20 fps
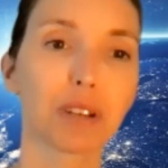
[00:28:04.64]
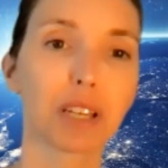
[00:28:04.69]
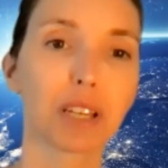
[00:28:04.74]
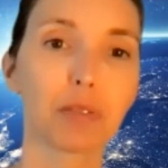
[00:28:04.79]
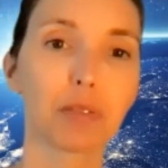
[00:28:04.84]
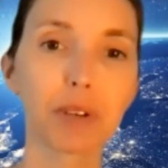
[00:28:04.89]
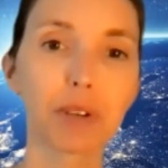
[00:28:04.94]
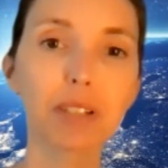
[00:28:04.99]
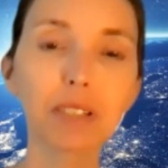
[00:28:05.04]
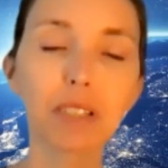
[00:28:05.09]

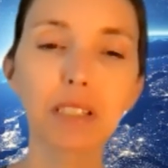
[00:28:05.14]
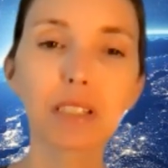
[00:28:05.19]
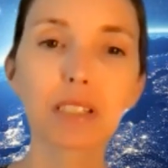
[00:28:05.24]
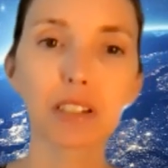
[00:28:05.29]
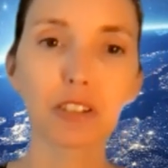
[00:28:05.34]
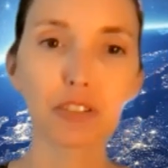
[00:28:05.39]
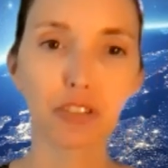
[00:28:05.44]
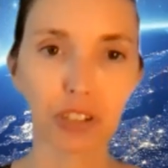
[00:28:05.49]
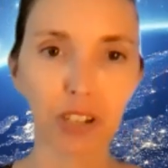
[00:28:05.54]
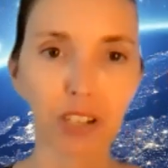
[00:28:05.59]
he really
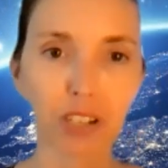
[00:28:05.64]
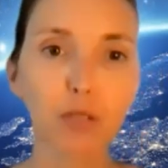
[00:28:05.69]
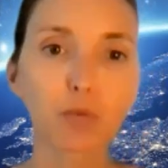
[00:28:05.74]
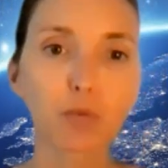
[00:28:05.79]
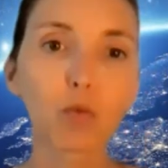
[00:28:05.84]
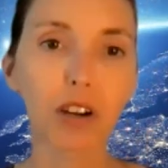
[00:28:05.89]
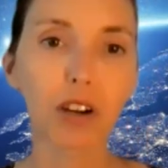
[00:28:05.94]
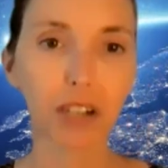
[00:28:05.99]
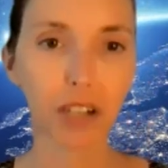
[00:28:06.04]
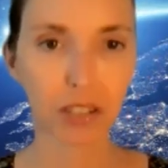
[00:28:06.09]
did just
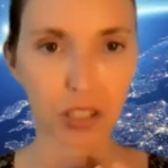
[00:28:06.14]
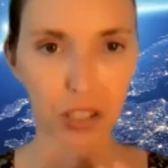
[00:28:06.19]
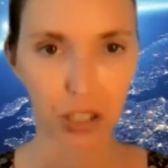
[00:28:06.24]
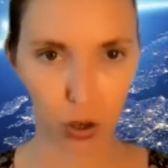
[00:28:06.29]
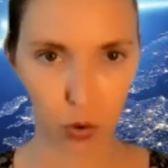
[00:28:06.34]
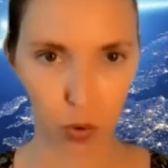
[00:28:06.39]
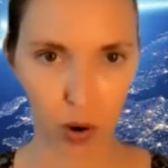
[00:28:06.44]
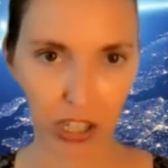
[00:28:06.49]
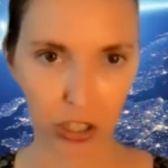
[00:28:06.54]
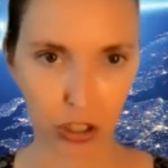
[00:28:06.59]
want us to
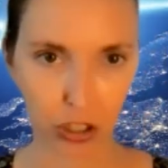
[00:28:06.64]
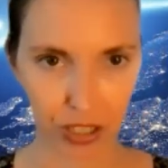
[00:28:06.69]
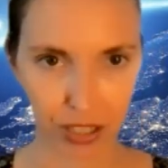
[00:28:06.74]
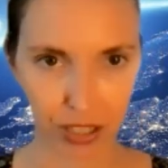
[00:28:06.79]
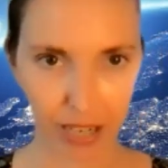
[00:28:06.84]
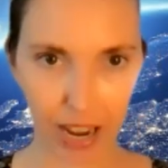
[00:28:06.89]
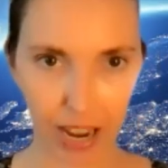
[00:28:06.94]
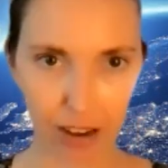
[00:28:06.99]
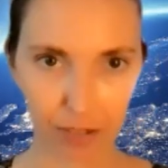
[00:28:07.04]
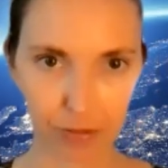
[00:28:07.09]

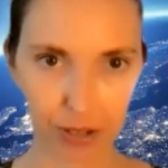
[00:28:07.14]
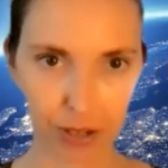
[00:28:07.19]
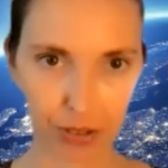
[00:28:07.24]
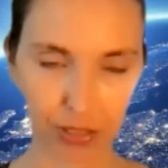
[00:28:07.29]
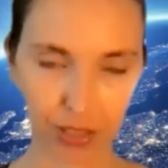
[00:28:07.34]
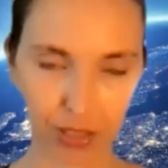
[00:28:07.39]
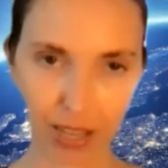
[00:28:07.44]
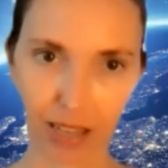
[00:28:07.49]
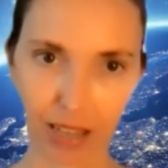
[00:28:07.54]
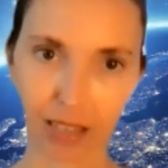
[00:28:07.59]
question
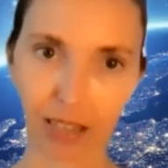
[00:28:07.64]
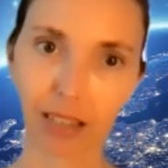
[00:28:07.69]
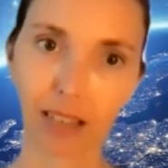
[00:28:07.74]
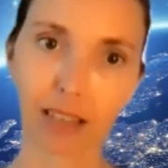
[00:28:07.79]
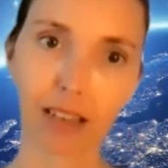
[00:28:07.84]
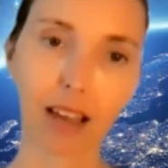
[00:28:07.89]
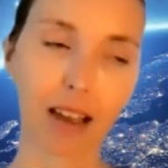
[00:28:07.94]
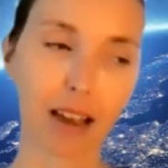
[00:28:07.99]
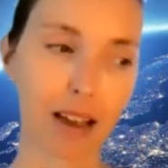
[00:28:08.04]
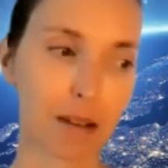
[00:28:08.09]
everything,
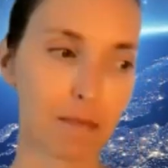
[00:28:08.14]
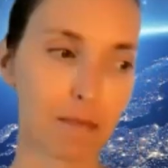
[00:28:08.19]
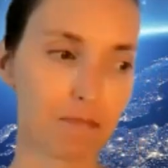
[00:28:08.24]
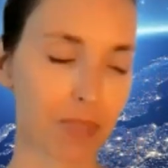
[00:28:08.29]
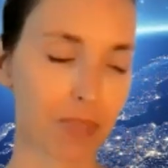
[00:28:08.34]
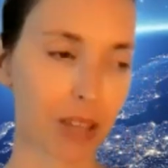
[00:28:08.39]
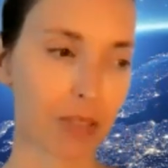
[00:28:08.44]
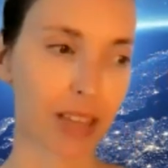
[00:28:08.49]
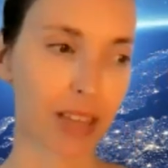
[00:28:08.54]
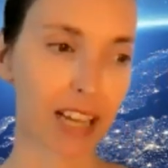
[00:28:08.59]

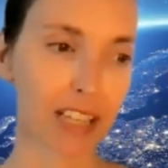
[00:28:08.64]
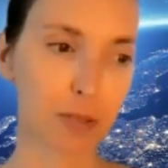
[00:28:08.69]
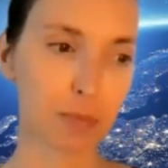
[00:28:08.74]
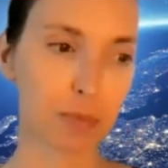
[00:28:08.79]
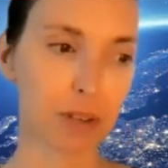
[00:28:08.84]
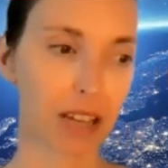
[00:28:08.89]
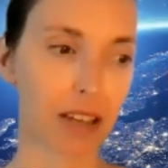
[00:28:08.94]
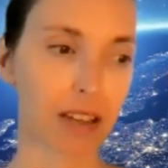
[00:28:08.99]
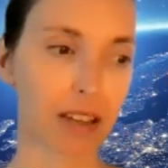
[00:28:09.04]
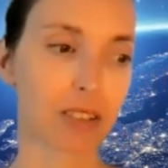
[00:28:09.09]
and that's
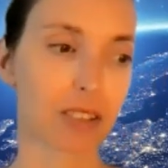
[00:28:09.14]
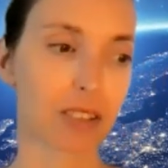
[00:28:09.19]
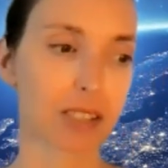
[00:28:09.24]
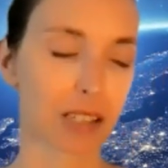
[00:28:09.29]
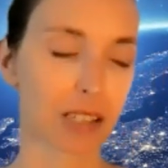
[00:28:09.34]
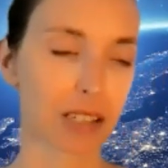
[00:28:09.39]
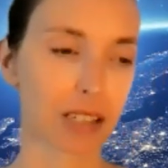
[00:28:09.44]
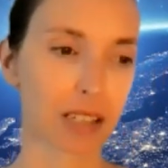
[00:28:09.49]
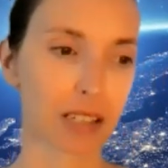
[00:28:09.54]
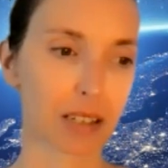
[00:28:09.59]
because
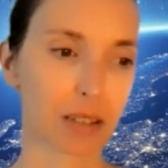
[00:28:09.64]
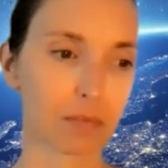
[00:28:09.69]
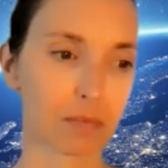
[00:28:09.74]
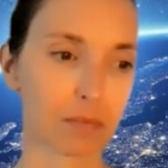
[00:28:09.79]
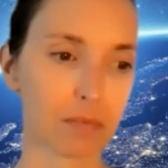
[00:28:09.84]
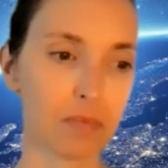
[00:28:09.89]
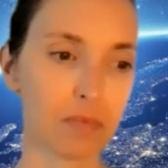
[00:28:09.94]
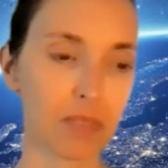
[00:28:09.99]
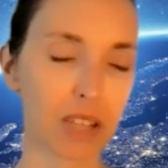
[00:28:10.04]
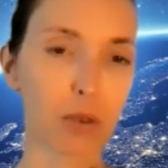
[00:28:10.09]
he
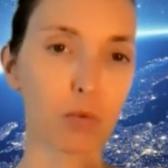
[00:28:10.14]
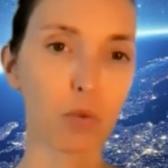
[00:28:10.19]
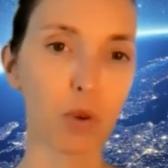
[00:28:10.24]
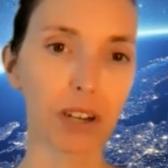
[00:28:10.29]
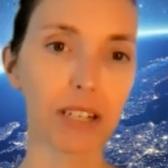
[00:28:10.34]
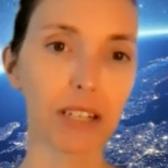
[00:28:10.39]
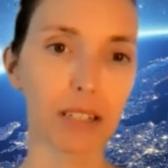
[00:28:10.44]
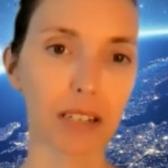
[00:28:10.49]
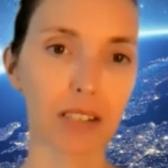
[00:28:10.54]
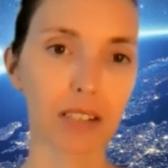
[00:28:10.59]

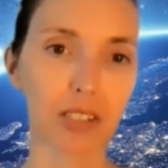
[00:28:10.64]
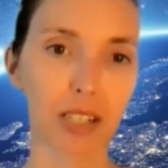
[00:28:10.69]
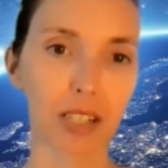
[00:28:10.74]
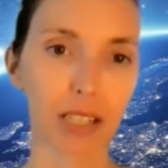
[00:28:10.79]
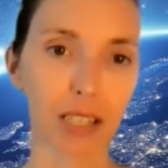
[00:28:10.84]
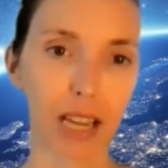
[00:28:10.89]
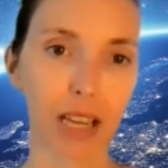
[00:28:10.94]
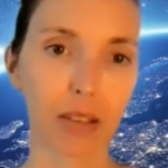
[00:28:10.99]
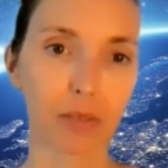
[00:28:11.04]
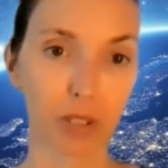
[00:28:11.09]
wanted us to
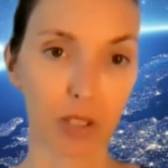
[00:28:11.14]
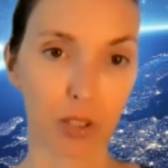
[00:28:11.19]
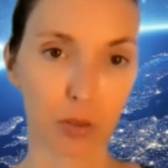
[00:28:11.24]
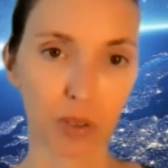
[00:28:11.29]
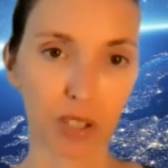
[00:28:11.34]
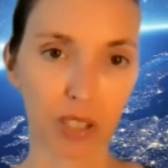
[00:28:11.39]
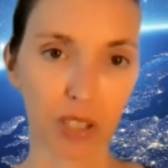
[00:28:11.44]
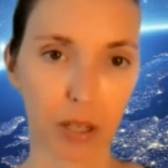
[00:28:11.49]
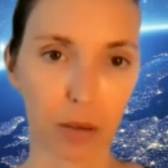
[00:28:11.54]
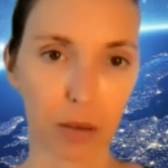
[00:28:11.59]
gain this
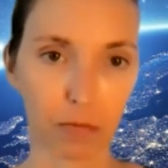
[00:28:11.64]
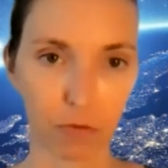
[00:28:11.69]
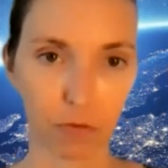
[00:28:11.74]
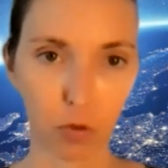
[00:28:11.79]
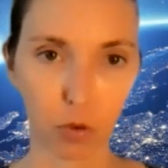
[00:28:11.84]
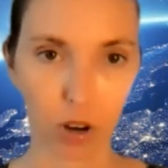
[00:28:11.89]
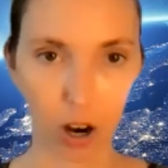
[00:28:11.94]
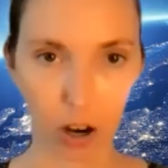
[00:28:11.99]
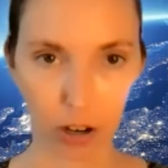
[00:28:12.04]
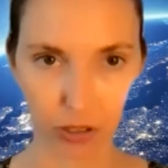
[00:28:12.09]
wisdom
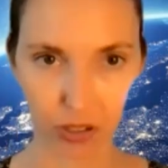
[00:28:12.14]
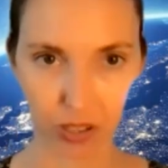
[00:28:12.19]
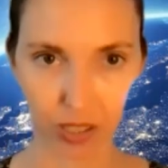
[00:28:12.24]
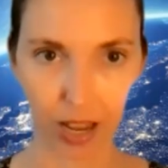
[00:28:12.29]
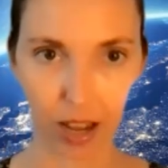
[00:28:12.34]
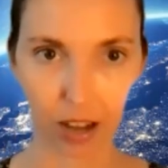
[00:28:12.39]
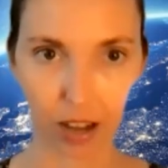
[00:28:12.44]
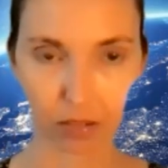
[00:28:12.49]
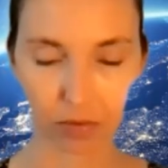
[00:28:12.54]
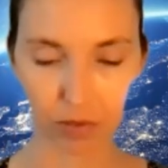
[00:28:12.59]
for
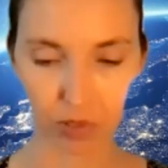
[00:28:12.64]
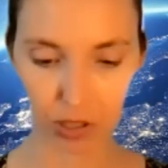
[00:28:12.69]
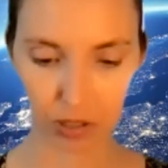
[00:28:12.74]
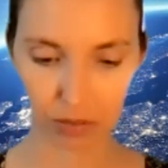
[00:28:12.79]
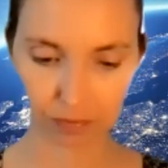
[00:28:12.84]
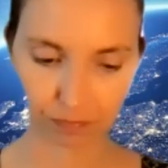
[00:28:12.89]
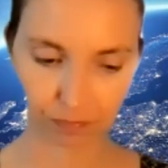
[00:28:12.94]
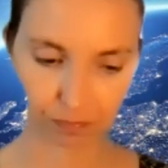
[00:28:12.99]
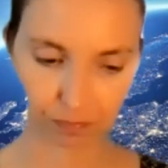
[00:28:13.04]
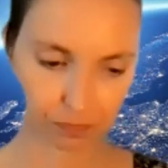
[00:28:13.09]

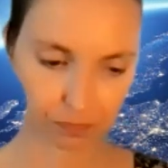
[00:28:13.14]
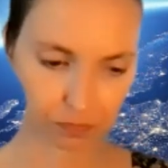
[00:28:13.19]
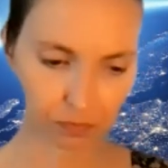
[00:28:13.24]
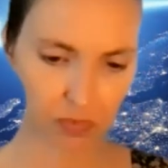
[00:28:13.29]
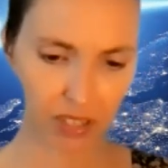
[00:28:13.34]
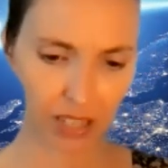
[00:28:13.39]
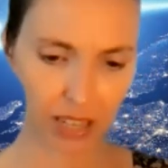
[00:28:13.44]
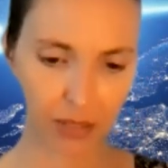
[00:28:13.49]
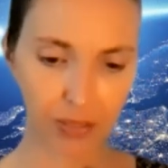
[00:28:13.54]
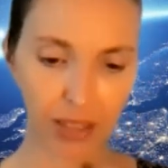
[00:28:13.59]
ourselves.
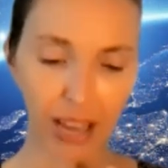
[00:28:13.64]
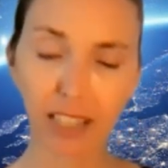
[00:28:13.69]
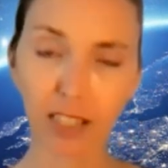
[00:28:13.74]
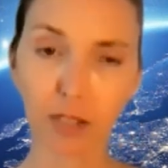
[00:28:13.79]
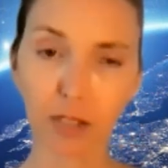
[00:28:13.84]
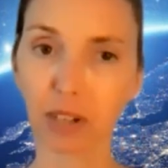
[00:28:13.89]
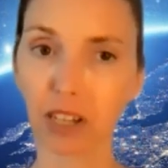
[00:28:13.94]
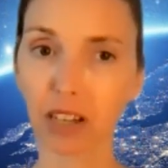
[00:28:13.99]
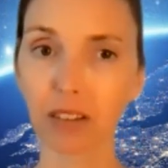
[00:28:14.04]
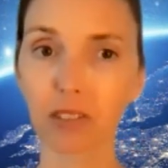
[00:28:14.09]
And
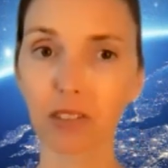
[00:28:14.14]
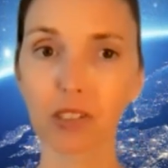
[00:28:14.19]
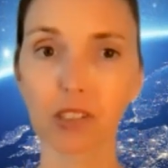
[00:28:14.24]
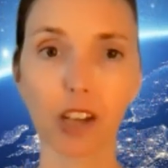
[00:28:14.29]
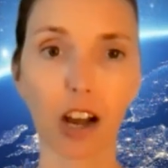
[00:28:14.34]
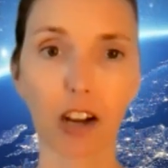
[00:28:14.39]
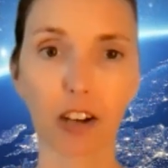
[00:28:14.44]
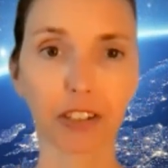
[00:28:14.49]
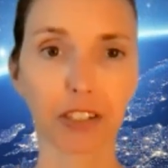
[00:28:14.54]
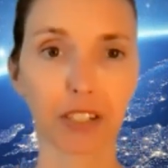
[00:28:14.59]
that's because
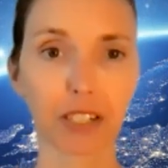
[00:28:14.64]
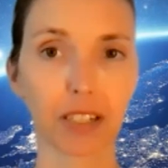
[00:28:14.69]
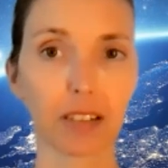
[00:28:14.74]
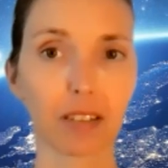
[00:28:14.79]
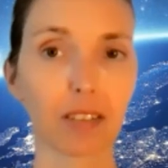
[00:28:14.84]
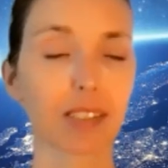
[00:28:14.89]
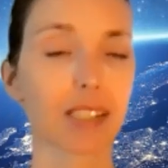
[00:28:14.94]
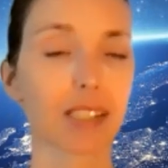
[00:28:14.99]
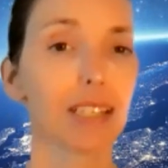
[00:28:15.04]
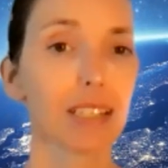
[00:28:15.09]

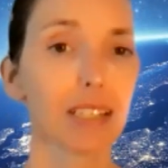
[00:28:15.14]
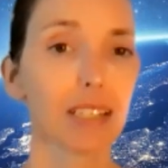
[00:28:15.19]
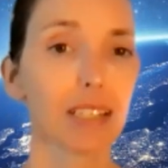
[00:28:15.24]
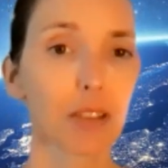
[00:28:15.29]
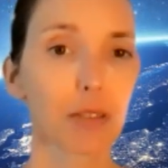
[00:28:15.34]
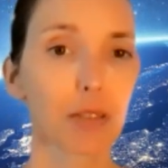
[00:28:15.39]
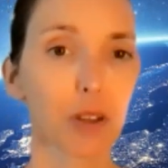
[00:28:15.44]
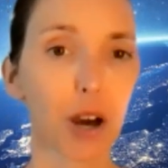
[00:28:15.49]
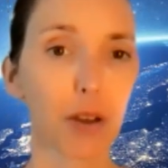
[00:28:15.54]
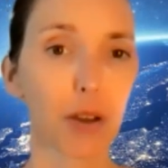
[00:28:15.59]
Socrates
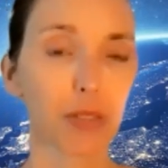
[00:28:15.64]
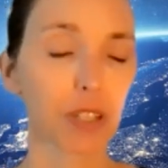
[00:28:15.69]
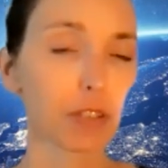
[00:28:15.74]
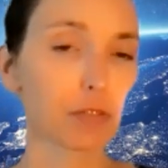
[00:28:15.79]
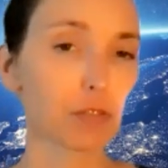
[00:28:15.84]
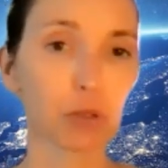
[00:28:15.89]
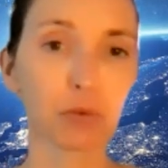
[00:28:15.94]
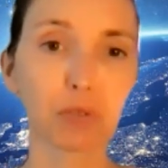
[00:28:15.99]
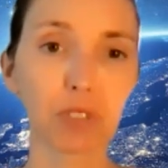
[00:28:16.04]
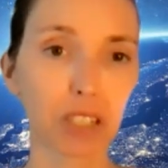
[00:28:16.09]
thought that
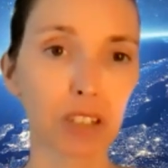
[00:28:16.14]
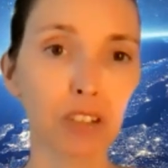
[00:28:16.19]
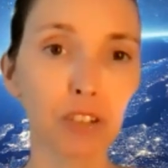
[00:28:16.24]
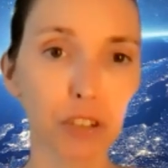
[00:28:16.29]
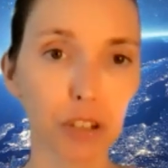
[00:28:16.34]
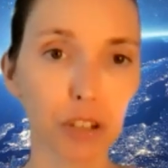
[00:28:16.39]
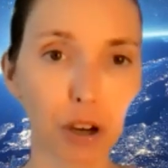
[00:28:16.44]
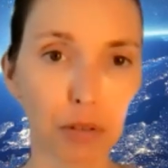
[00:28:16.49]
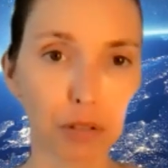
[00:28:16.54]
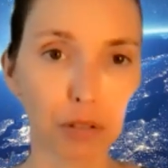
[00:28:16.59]
if you
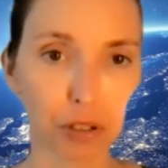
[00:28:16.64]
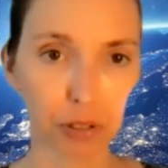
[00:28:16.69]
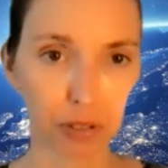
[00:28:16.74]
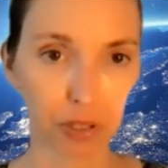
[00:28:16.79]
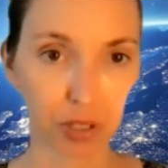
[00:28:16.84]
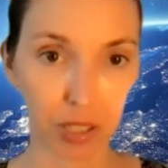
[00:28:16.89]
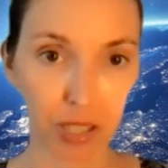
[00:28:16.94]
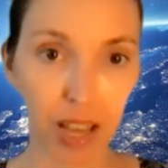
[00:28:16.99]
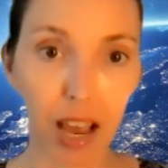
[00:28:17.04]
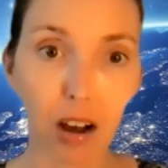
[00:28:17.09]
didn't know
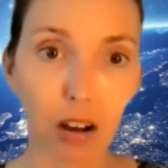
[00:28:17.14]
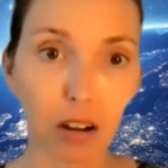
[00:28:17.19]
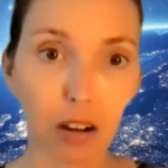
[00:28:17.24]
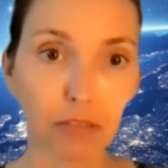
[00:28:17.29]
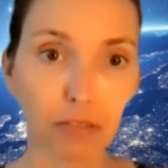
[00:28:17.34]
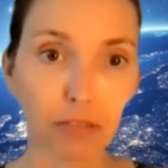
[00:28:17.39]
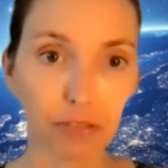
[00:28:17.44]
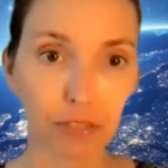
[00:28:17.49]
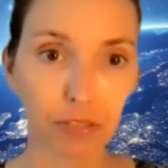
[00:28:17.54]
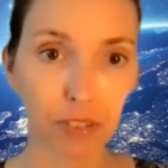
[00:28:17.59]

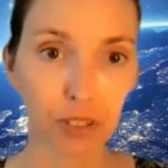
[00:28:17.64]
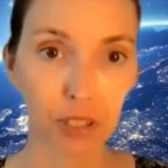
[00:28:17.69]
yourself,